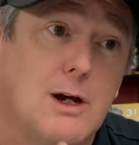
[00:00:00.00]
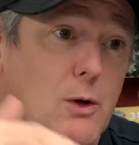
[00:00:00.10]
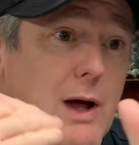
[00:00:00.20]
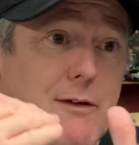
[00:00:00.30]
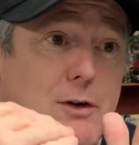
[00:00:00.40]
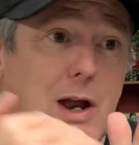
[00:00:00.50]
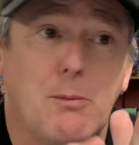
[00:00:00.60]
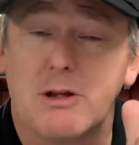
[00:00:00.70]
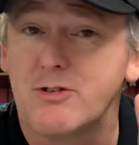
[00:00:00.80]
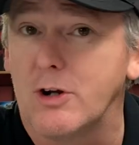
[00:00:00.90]
They'll have their
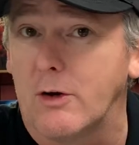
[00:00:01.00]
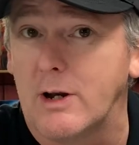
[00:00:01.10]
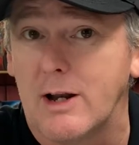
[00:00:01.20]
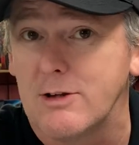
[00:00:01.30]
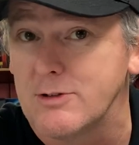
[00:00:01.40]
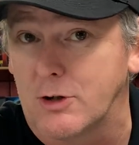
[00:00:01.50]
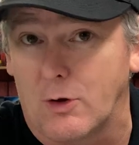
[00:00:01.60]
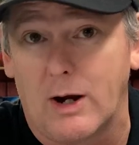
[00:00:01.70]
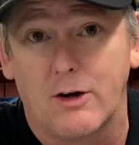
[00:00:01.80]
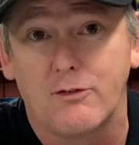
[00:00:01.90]
name listed on it as the
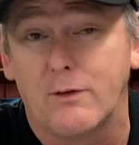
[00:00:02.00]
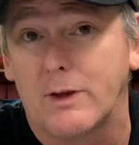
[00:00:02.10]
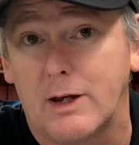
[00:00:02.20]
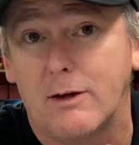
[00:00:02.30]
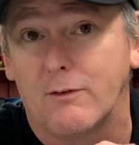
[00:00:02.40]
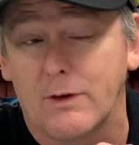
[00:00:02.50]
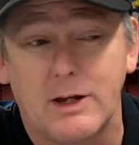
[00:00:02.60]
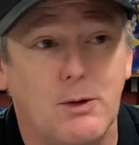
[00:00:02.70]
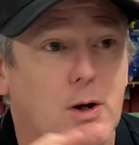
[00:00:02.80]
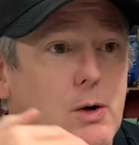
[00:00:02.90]
creator for the
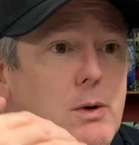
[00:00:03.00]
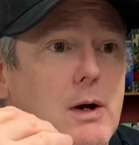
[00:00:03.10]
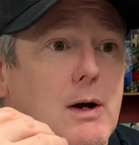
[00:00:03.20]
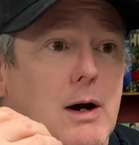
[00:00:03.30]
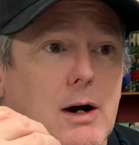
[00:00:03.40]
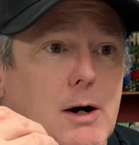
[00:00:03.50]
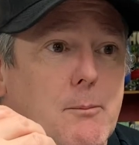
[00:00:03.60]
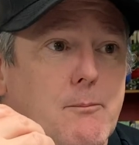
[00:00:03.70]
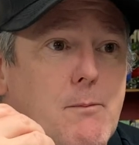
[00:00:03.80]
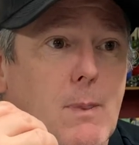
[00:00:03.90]
hero
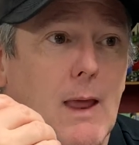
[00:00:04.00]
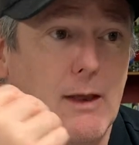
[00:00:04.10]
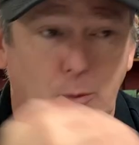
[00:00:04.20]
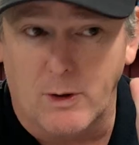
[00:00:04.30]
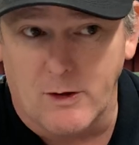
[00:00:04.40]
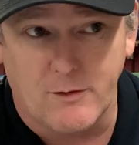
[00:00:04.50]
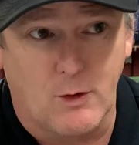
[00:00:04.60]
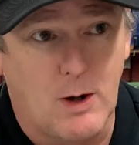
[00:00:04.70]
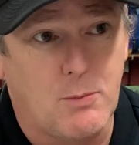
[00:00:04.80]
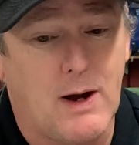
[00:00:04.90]
and the winner of the
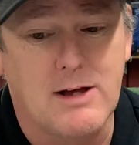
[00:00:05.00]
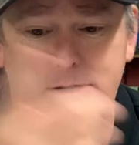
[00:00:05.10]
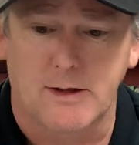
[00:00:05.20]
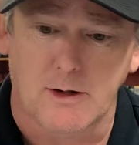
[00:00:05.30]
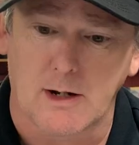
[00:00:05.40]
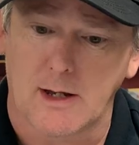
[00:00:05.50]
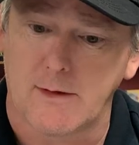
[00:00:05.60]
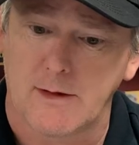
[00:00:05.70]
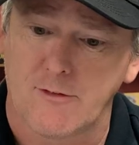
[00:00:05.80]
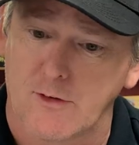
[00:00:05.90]
grand prize, and they're going to
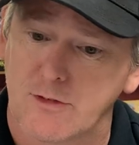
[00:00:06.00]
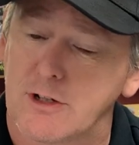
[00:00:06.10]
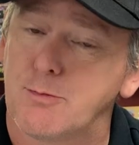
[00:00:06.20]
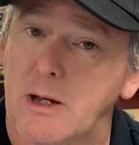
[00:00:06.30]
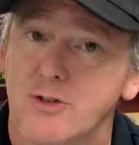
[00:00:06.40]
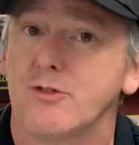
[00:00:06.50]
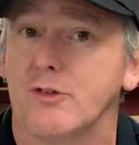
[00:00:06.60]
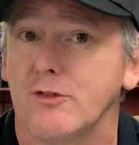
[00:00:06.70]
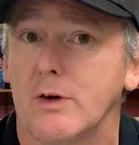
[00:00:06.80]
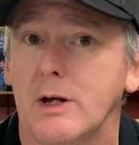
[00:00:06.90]
get the first expansion
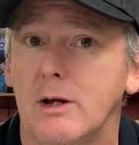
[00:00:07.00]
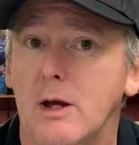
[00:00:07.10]
for free.